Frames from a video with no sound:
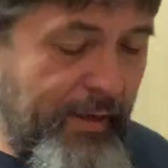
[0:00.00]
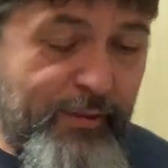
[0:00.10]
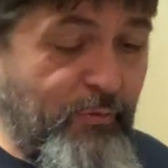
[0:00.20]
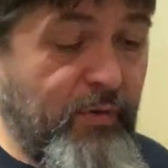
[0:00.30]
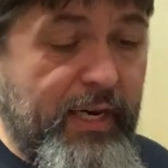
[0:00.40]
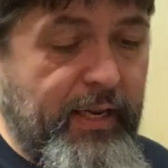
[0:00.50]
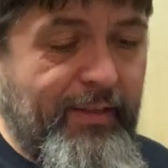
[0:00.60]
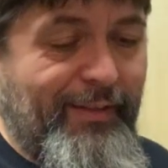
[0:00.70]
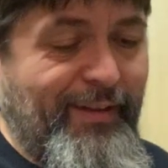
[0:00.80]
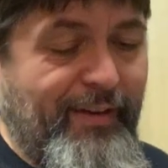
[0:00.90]
This really
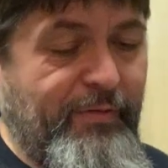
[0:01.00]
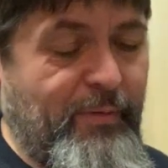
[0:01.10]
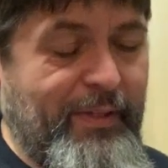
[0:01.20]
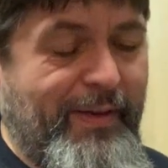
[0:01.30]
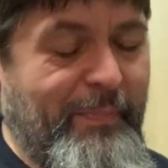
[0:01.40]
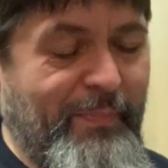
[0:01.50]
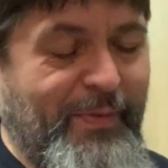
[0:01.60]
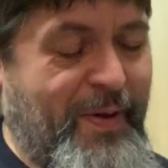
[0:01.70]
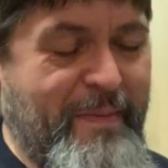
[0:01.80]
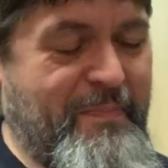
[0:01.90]
is a delightful whiskey.
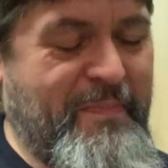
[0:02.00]
Sorry.